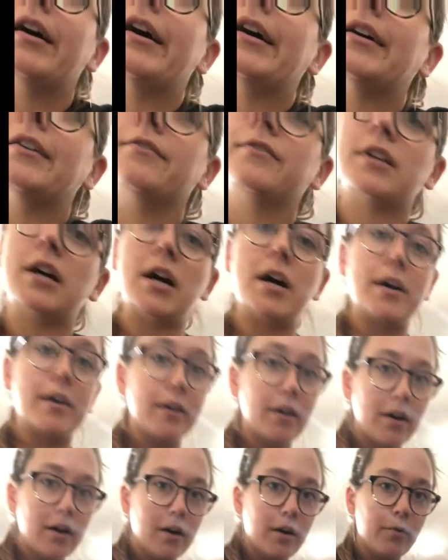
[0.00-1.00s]
I've got
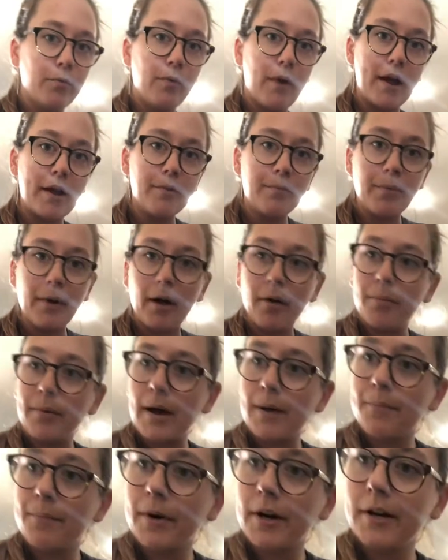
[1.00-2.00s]
a red bell
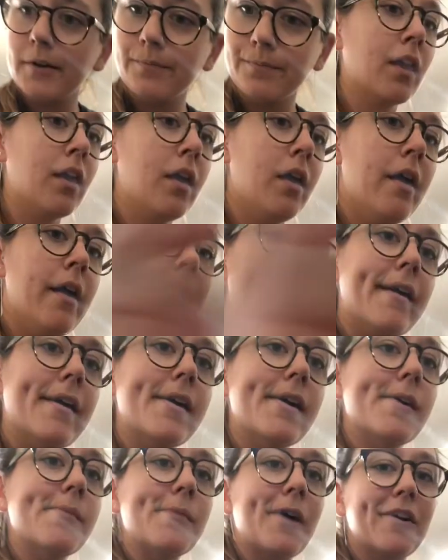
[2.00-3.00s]
pepper,
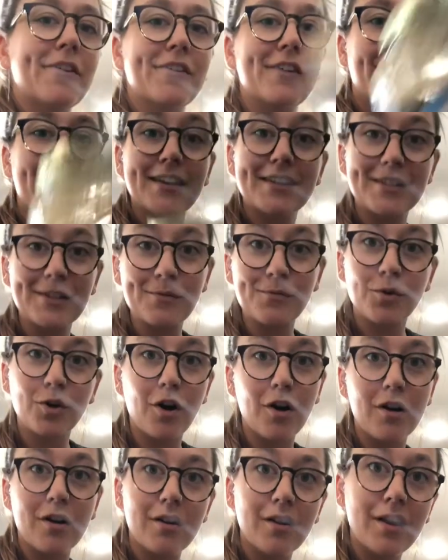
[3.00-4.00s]
I've got some
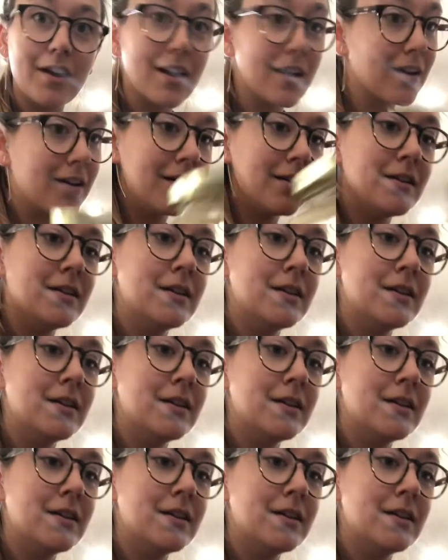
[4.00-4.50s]
garlic,